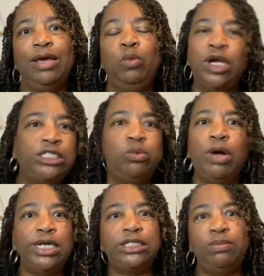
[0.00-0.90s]
Which
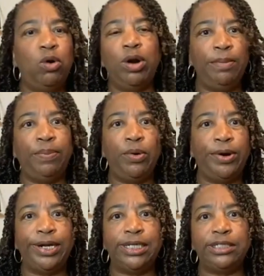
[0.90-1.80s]
one is more
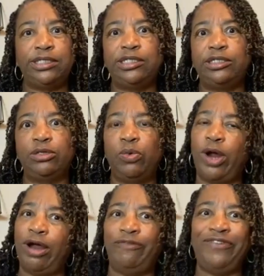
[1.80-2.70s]
important,
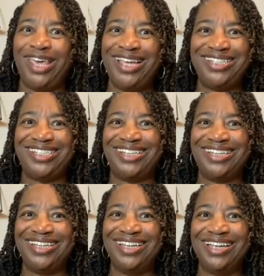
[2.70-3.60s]
square feet
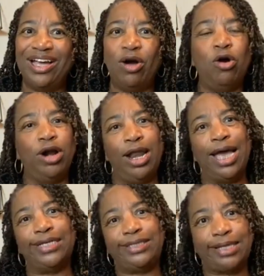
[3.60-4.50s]
or
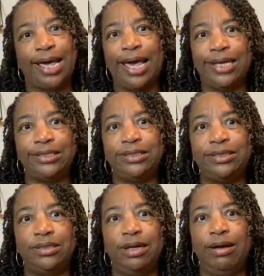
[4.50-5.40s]
lot size?
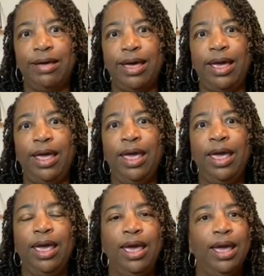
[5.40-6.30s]
Okay,
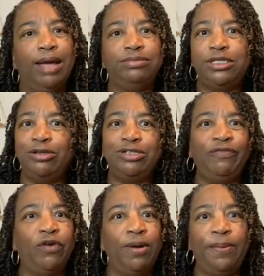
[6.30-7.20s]
I'm searching
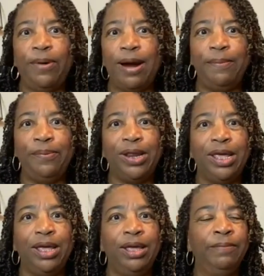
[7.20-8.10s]
for a
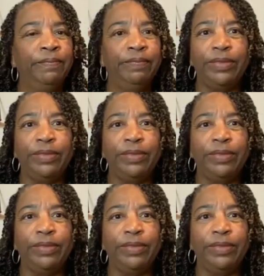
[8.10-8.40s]
property.